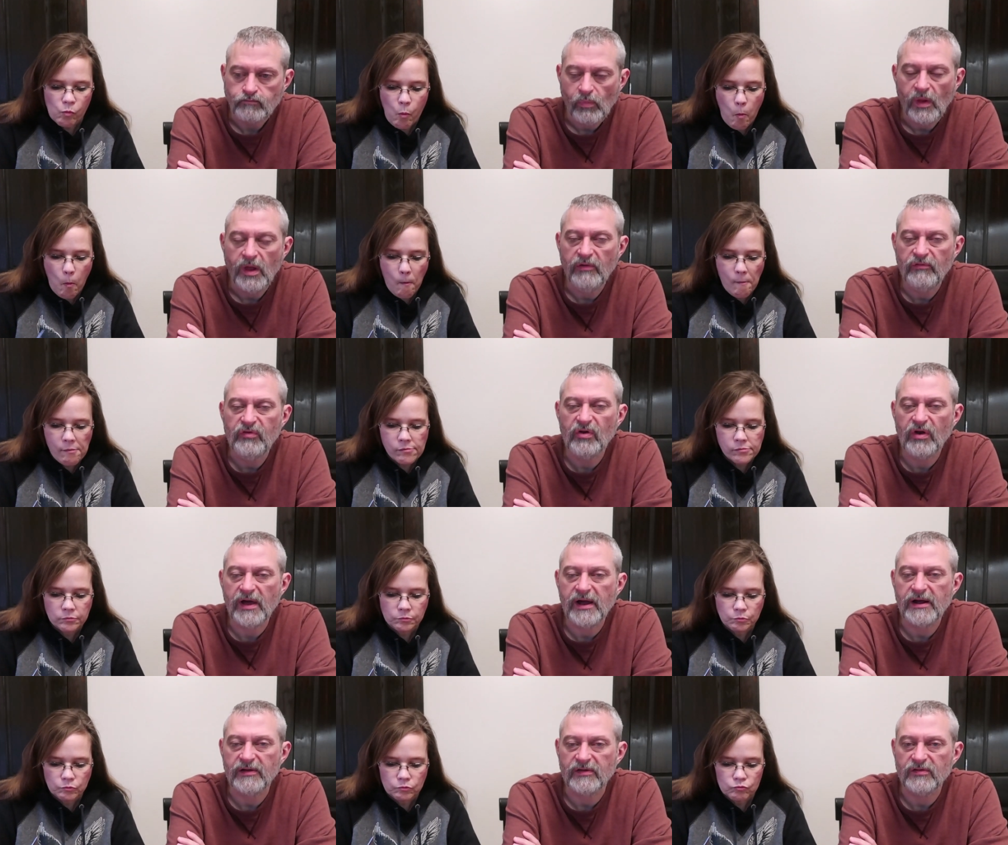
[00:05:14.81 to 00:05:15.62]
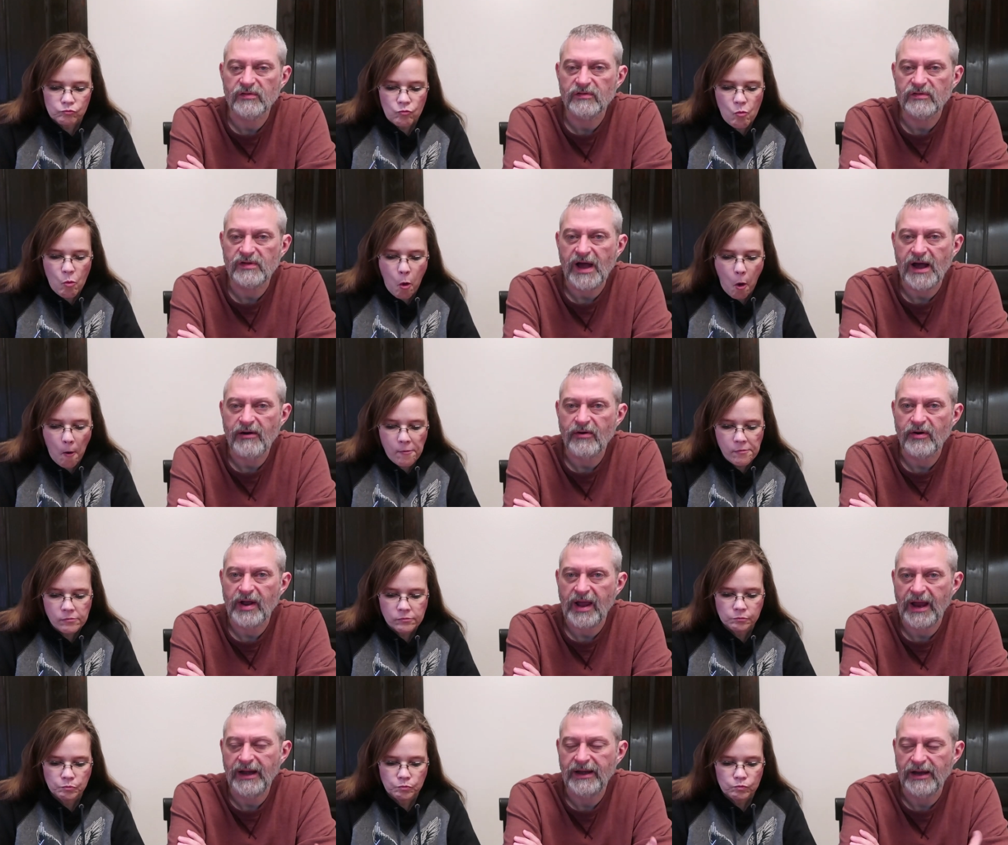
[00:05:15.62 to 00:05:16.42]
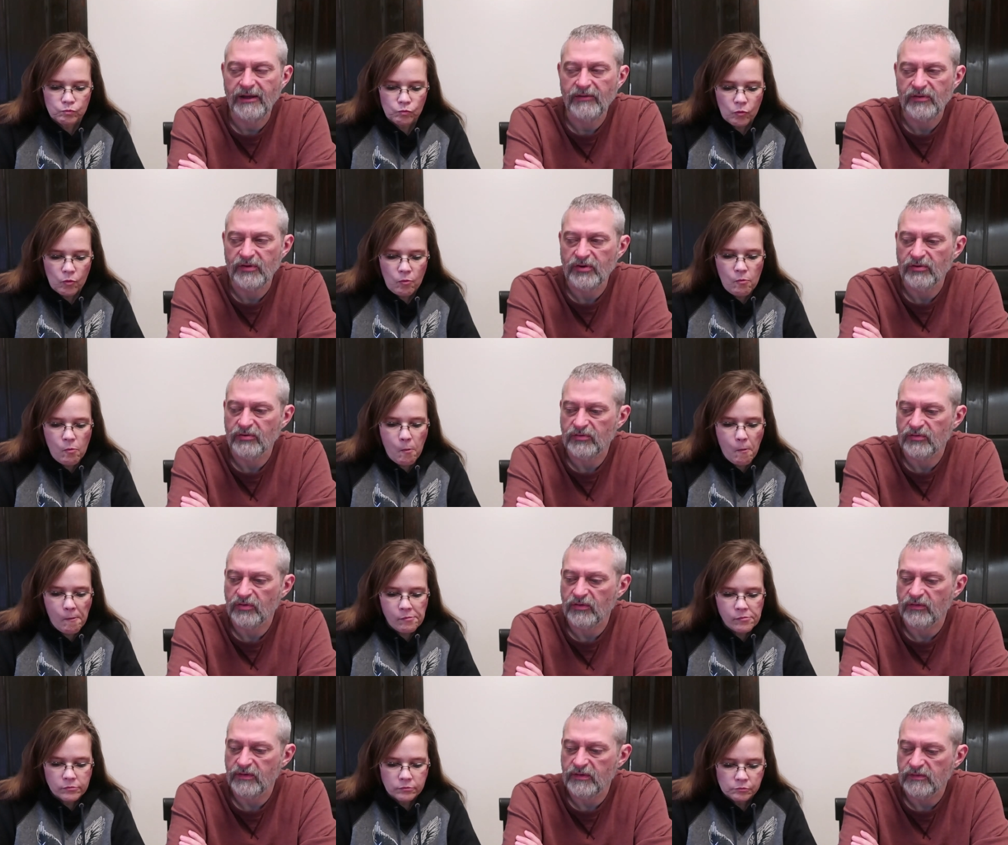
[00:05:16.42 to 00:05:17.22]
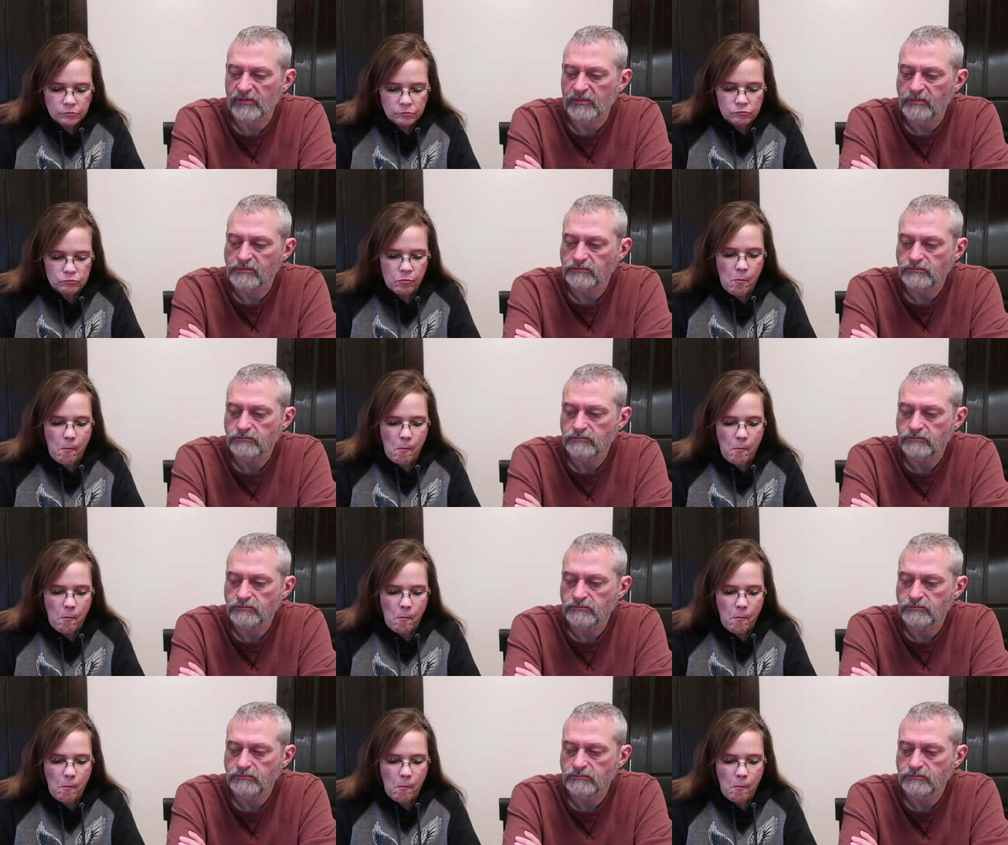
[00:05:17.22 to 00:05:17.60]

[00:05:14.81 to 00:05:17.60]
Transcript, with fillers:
Speaker 1: Now, if you like a sour candy, I think you'll enjoy these.